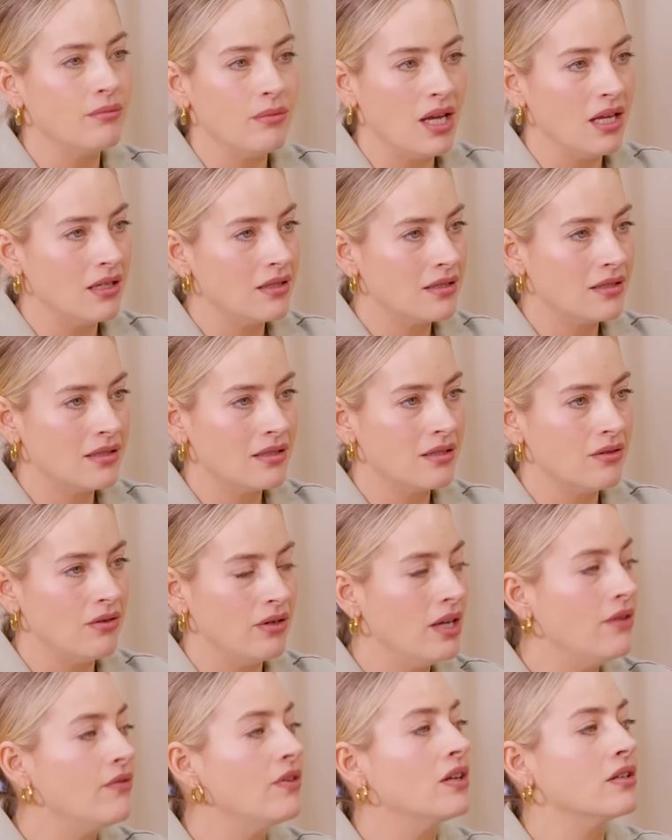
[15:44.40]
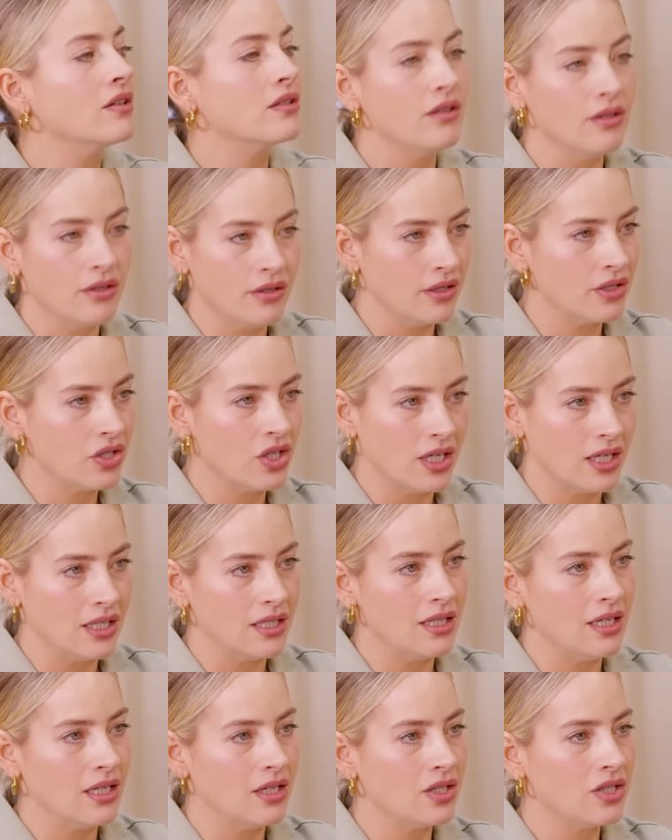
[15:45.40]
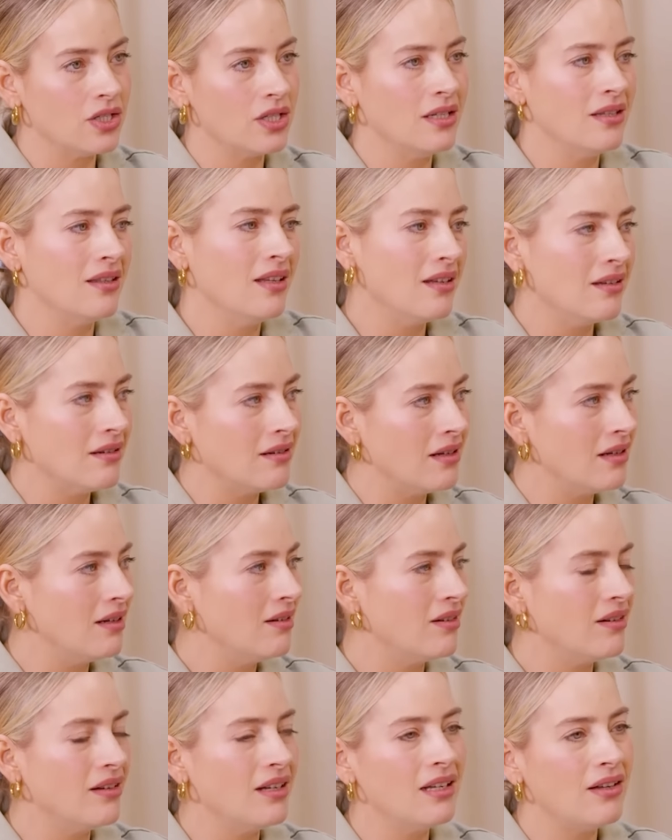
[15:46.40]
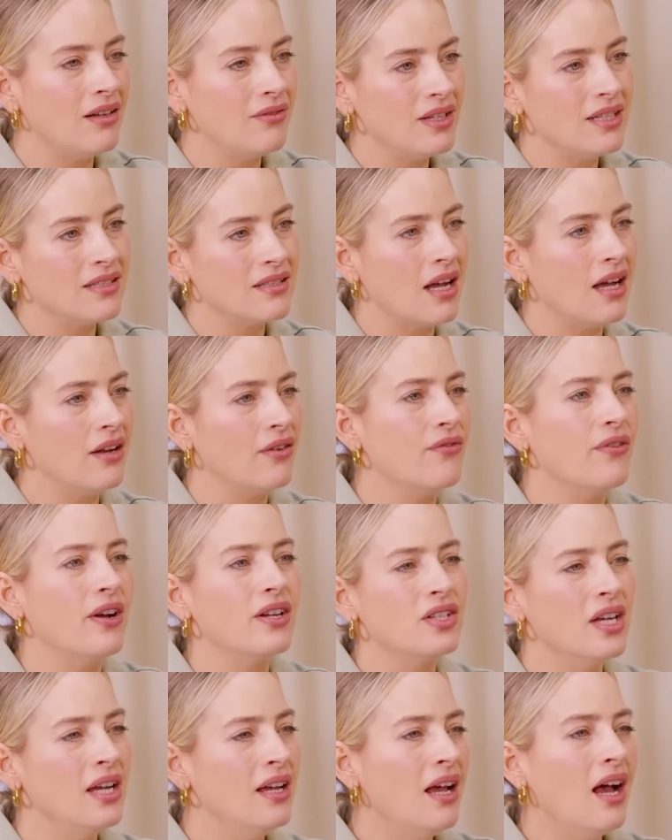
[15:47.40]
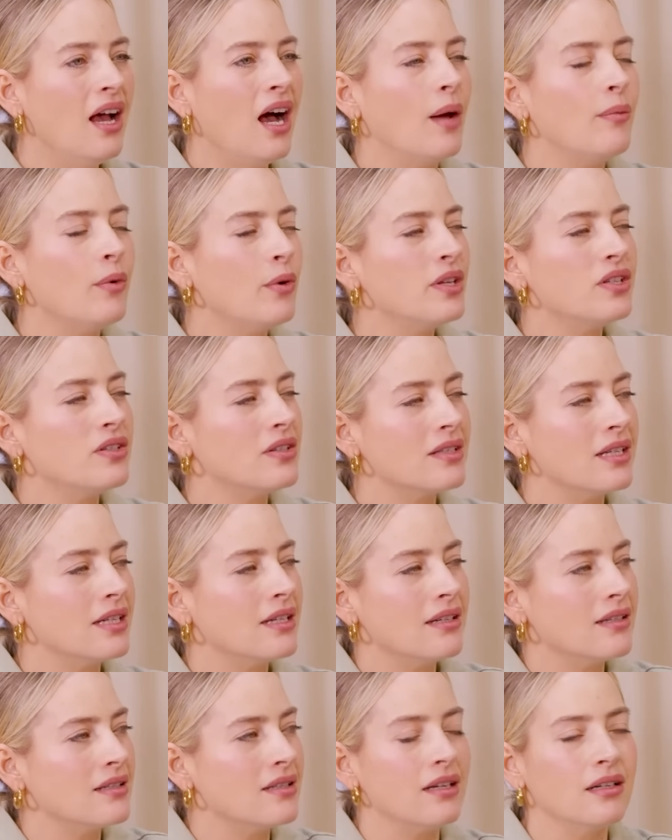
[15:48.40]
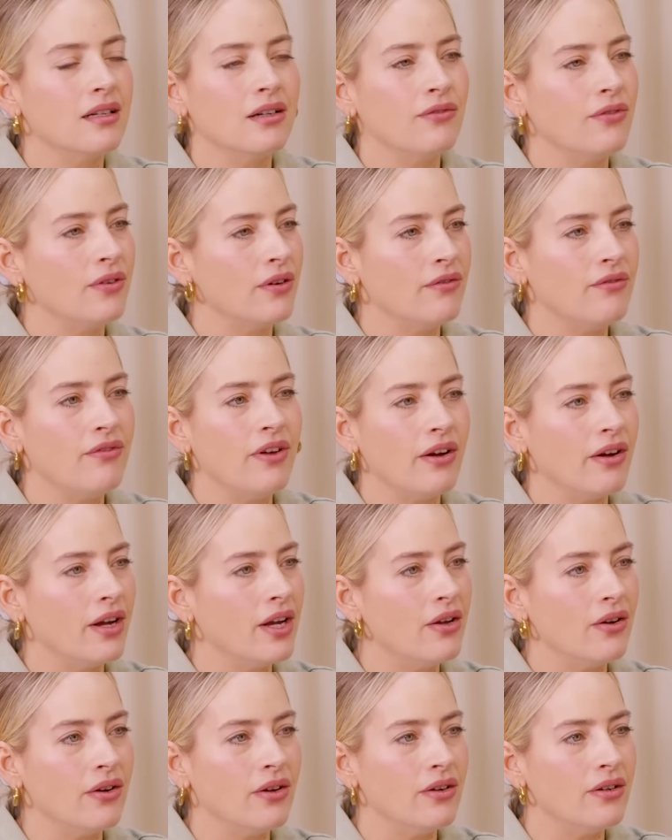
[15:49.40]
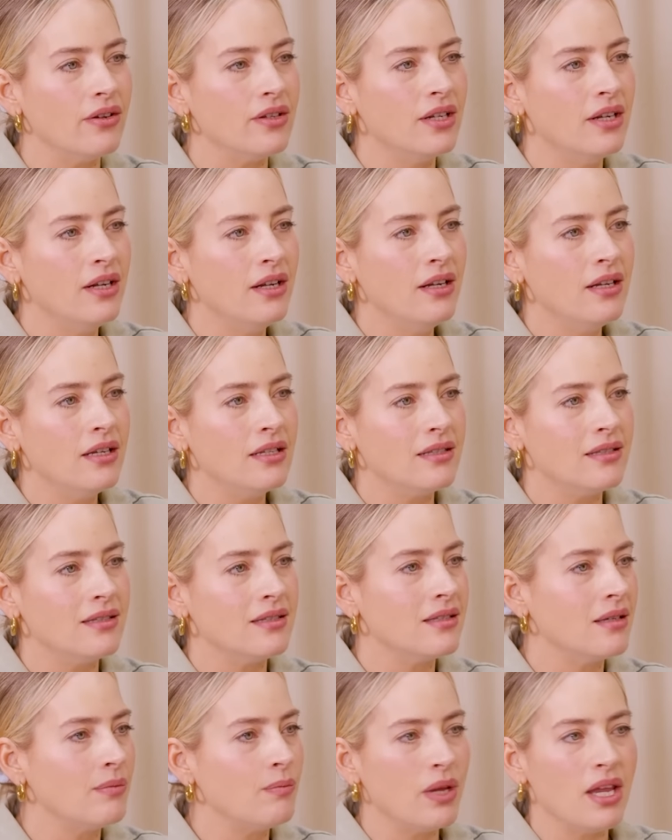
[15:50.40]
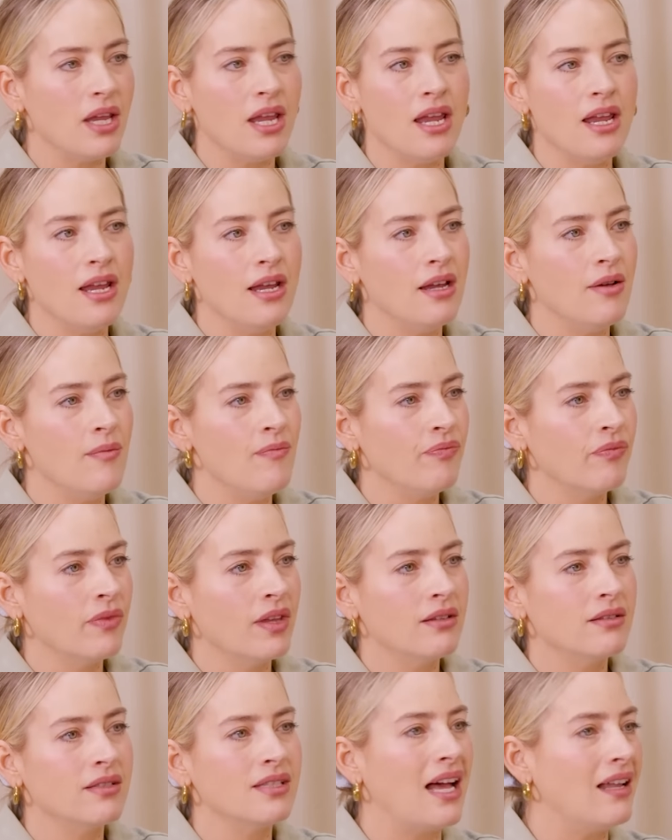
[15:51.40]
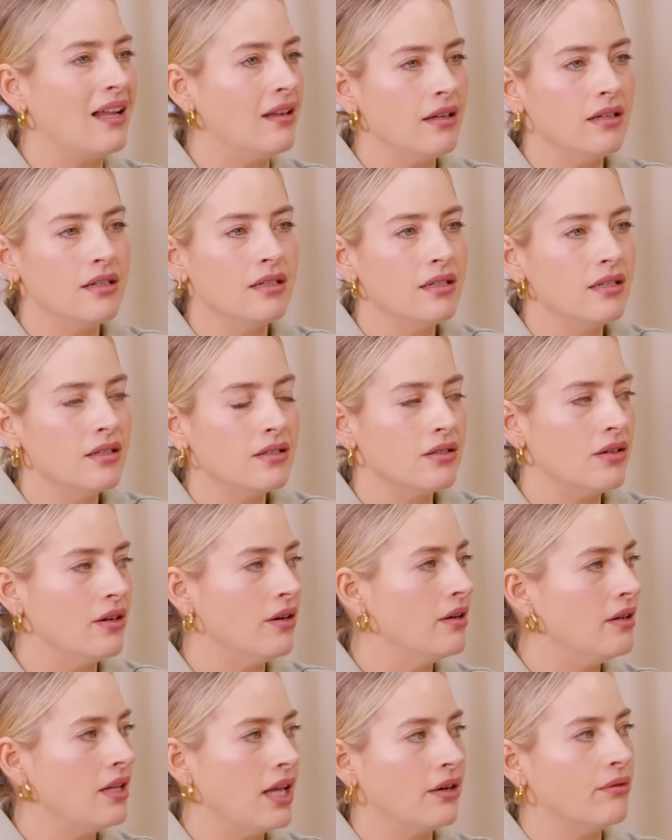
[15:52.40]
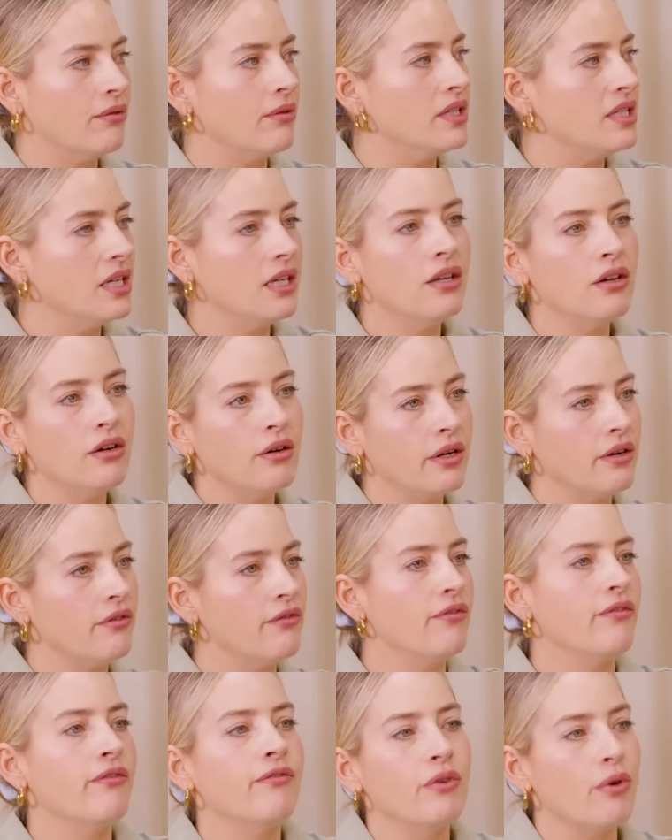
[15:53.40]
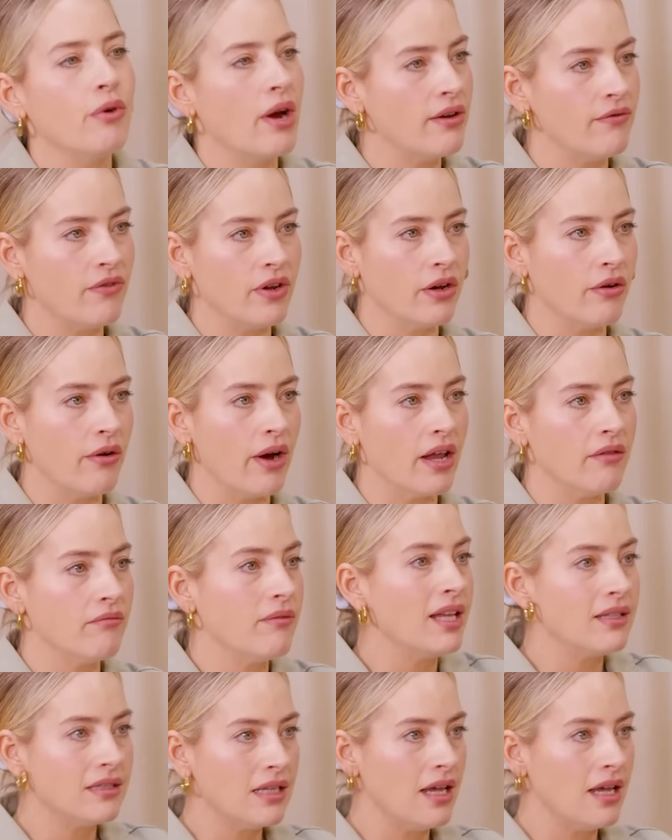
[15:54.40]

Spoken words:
meats or even a slow cooked chicken dish, and then, you know, a lovely side of fresh. I'm always just like a sucker for a very good zippy salad. So like radicchio and a great vinaigrette. That's